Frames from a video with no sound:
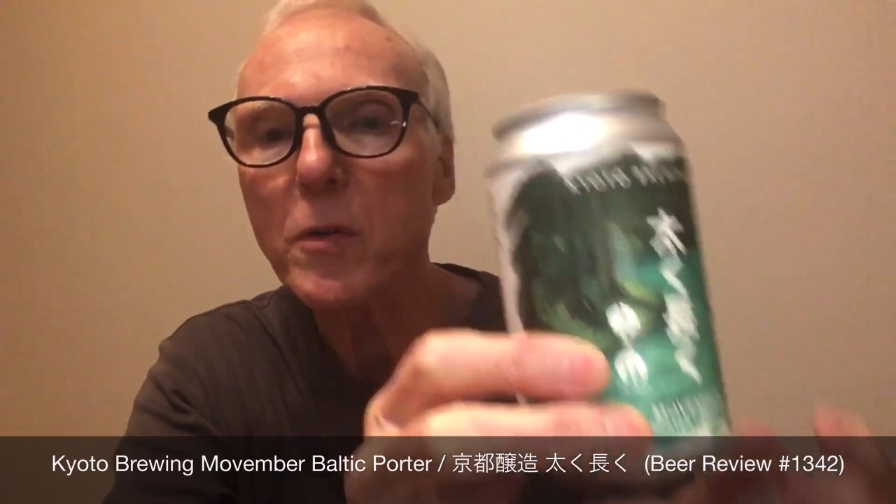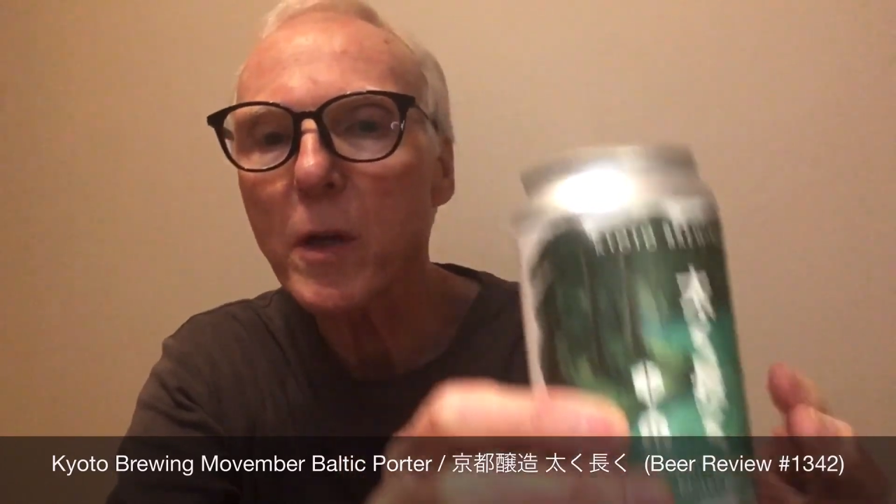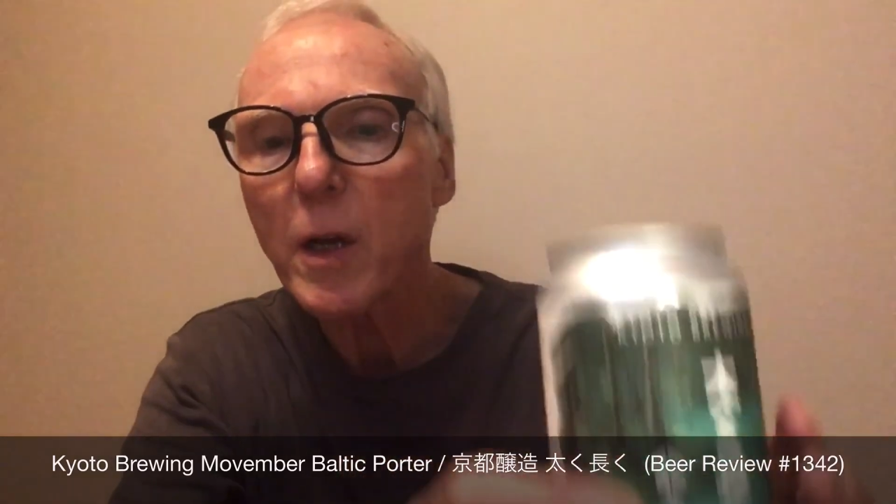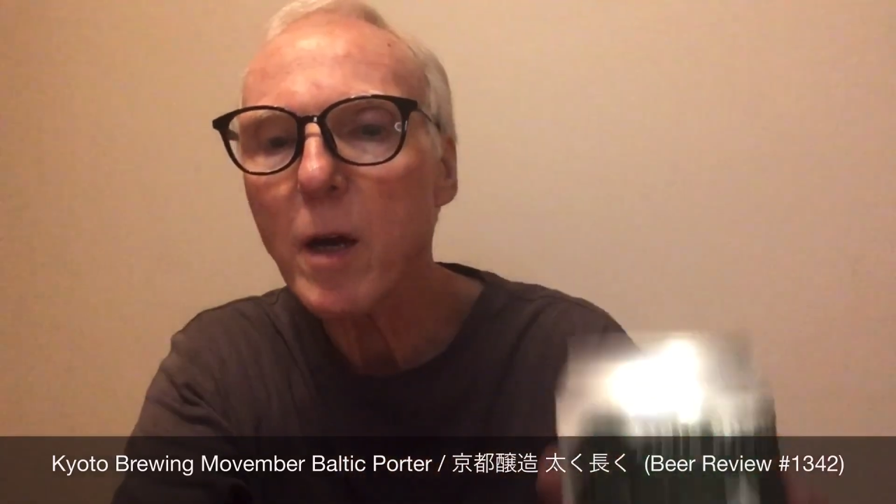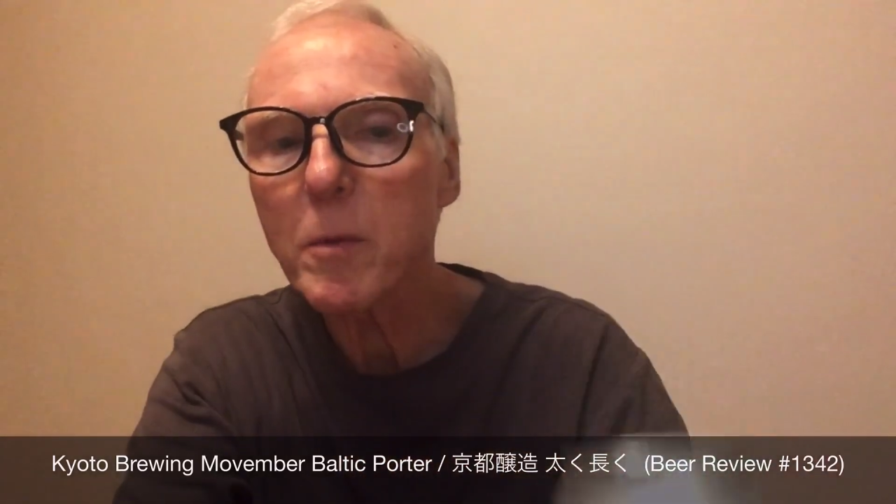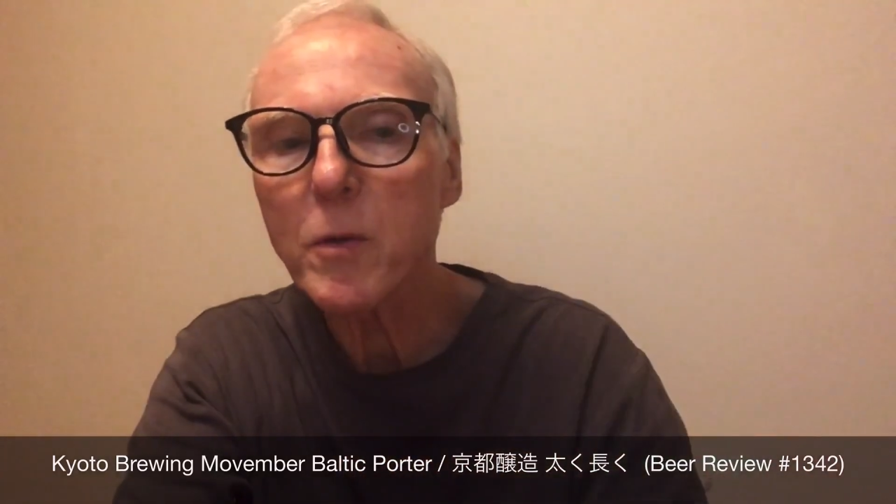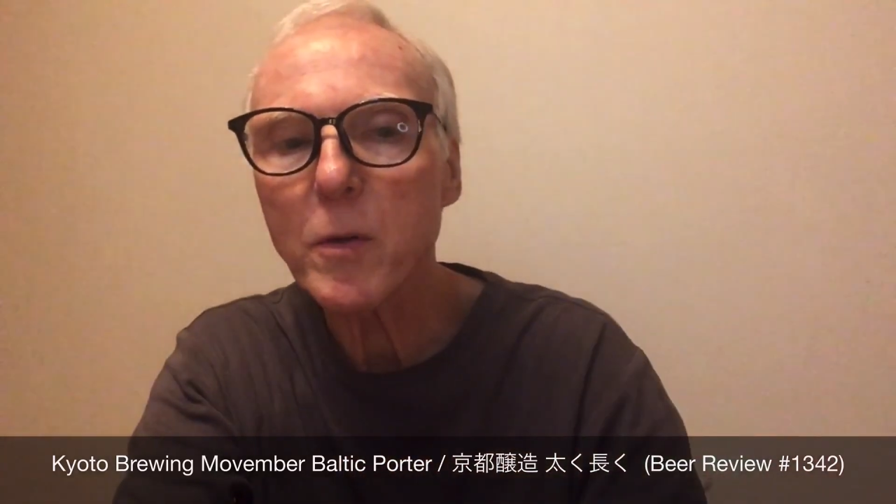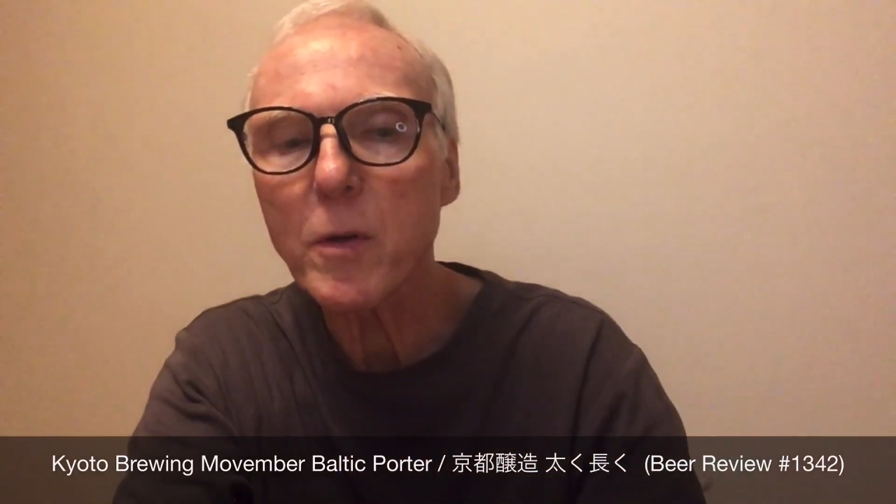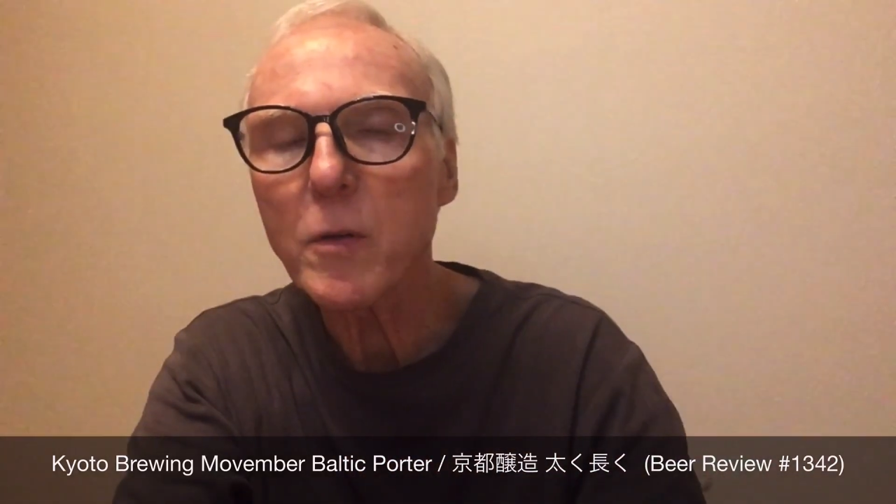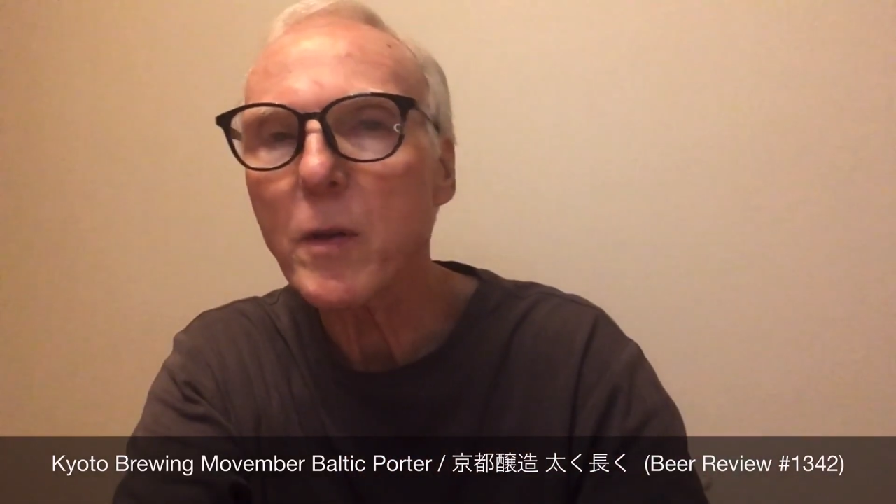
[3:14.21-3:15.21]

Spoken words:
Nakama series.